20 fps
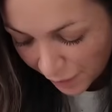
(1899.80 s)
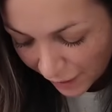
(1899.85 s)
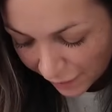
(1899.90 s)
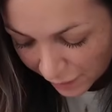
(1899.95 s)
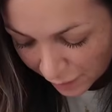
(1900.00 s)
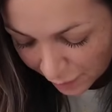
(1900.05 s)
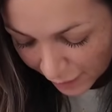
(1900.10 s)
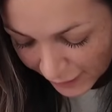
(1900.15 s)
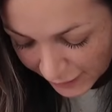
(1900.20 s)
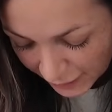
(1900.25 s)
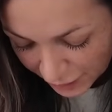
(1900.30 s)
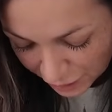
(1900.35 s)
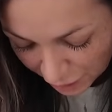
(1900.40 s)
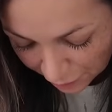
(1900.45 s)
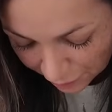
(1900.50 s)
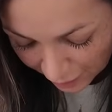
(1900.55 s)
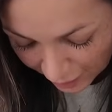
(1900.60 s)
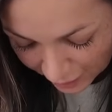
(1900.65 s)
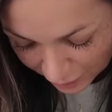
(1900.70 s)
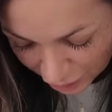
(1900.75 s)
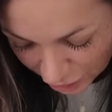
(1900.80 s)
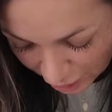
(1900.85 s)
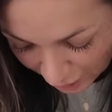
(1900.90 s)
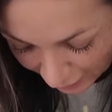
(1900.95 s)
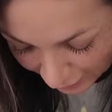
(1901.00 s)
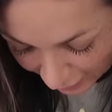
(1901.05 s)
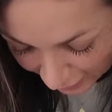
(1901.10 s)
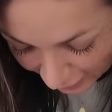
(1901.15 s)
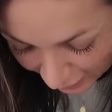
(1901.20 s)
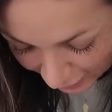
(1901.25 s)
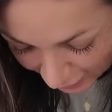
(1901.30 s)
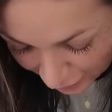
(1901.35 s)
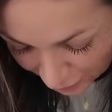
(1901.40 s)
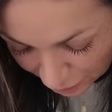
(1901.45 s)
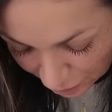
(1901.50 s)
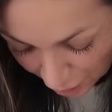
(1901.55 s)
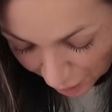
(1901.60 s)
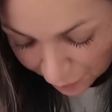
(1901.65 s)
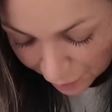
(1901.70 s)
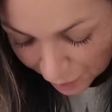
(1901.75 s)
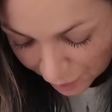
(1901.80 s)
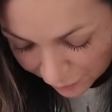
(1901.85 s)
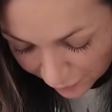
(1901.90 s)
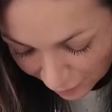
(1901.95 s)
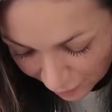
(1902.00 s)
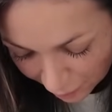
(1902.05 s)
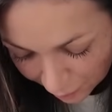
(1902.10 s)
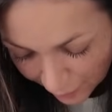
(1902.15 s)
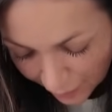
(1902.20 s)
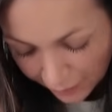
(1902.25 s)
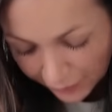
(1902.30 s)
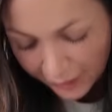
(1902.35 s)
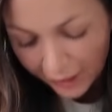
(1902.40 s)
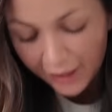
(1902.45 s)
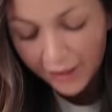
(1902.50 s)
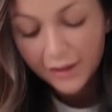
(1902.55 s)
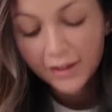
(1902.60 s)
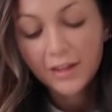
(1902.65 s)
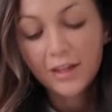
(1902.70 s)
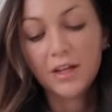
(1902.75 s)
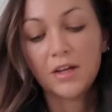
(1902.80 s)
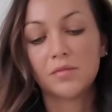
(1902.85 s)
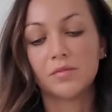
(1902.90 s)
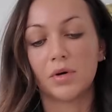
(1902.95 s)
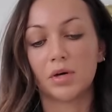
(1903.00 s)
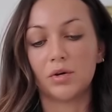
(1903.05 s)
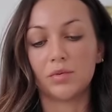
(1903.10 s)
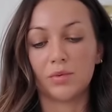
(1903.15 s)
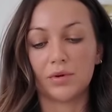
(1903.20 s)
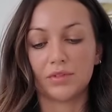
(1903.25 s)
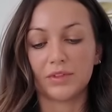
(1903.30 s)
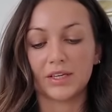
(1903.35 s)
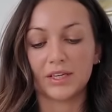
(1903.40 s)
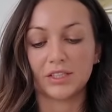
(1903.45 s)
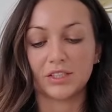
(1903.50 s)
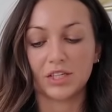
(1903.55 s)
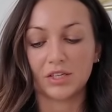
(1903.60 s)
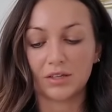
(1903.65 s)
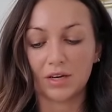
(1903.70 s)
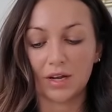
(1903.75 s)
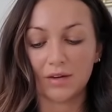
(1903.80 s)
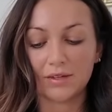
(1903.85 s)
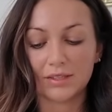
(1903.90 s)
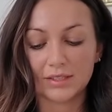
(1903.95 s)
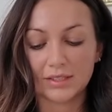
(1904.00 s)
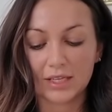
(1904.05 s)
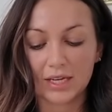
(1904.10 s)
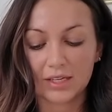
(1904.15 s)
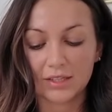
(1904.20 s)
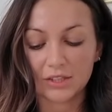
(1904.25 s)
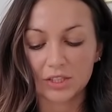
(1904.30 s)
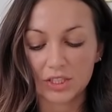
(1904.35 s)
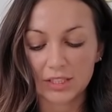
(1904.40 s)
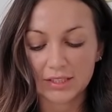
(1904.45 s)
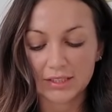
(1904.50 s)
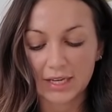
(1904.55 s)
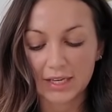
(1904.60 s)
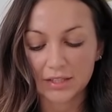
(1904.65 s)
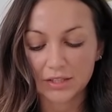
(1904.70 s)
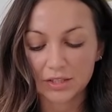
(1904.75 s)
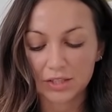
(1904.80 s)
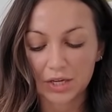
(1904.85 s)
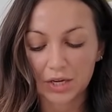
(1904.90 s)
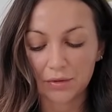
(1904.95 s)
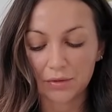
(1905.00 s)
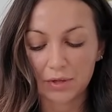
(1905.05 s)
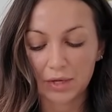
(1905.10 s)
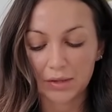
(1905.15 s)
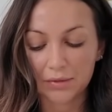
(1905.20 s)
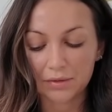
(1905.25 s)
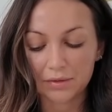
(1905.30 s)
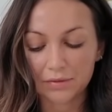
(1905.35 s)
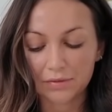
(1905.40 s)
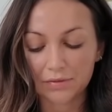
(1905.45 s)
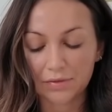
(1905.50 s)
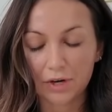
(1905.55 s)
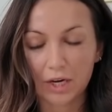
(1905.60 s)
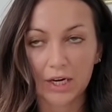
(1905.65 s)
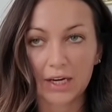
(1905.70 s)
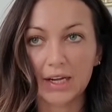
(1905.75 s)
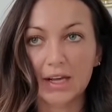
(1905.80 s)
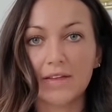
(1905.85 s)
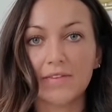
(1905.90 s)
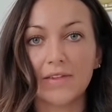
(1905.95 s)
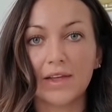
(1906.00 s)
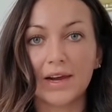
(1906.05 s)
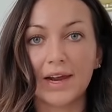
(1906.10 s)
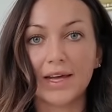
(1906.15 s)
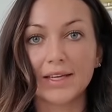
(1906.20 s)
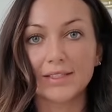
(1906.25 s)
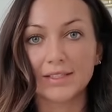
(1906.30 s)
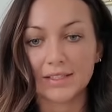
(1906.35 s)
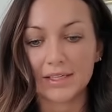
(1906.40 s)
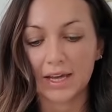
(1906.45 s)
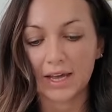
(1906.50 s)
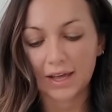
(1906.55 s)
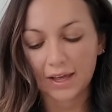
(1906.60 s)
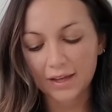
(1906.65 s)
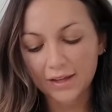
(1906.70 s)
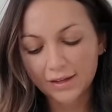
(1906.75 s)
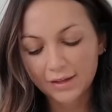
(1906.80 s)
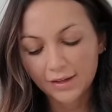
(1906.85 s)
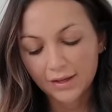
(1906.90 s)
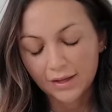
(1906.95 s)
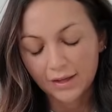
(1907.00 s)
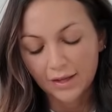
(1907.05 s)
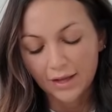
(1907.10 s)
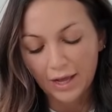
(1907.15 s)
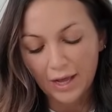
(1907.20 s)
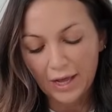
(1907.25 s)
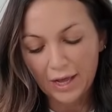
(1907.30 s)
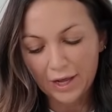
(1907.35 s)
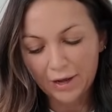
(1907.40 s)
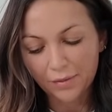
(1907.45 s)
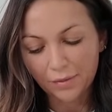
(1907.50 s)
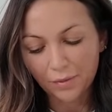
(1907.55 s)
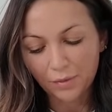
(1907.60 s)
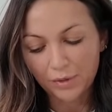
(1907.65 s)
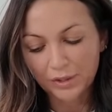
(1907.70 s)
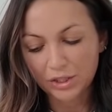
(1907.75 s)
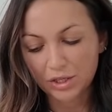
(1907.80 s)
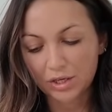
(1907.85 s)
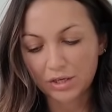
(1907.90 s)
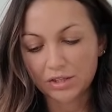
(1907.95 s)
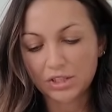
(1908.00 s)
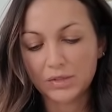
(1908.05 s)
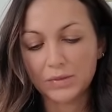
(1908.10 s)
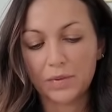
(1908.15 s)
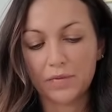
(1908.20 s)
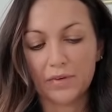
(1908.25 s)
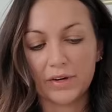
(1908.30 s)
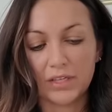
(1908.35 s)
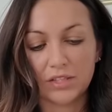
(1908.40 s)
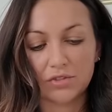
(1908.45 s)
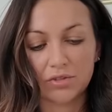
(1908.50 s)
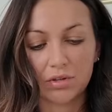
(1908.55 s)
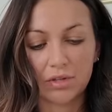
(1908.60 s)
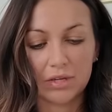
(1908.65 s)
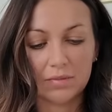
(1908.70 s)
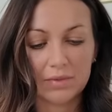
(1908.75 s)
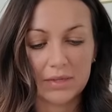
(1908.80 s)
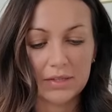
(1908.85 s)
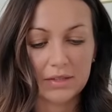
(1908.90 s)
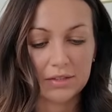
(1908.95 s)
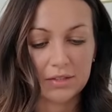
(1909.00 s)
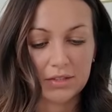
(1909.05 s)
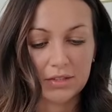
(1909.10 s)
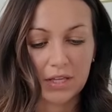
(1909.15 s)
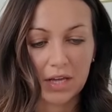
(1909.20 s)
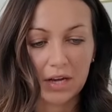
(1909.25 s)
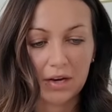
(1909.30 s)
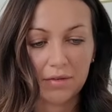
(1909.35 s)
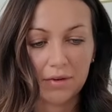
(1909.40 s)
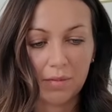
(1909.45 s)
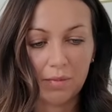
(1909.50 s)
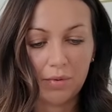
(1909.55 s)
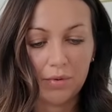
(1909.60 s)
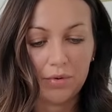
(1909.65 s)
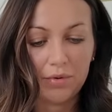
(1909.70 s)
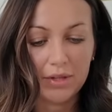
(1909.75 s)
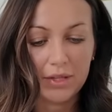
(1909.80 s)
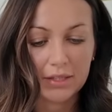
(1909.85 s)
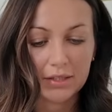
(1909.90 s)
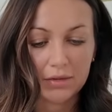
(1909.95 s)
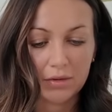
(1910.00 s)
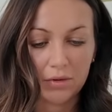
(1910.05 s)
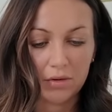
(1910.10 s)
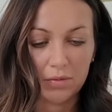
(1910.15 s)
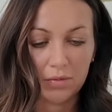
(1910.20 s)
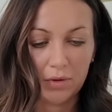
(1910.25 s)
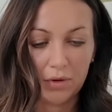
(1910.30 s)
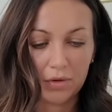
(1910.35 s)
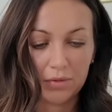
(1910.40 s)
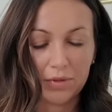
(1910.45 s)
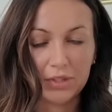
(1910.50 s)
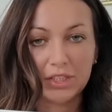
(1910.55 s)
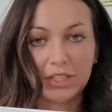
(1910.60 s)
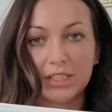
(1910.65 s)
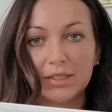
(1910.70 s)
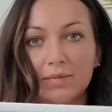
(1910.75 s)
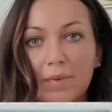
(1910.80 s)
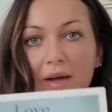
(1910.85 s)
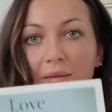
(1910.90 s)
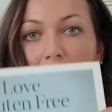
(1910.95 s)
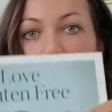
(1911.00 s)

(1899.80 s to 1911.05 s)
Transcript: bearing in mind I don't actually know her very well yet, but one thing I do know is that she's had to go gluten-free in the last year, which I know she's been really struggling with. So I bought her this cookbook, which is by